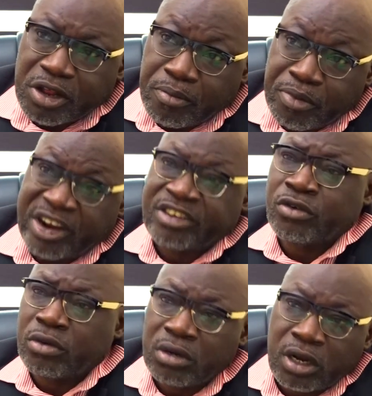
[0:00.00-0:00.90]
a little bit
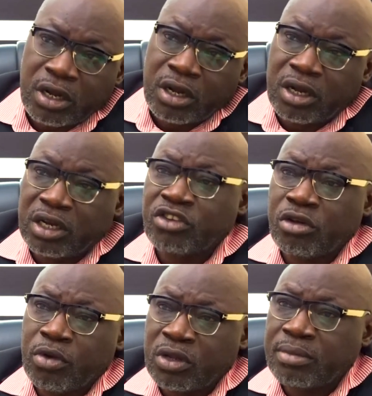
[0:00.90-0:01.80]
of pressure
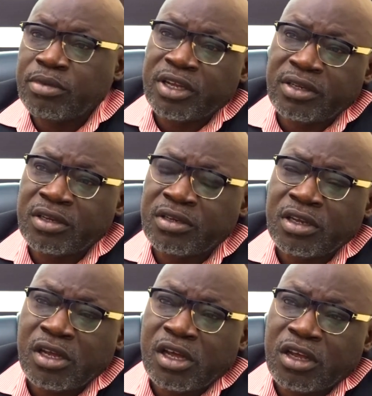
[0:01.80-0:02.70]
in some other
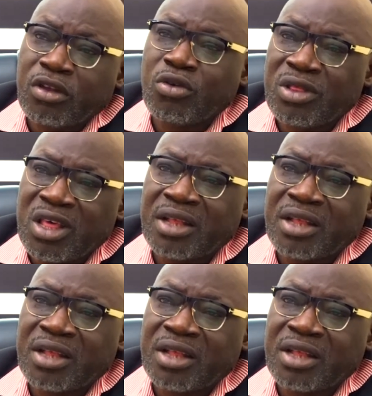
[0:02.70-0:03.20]
places.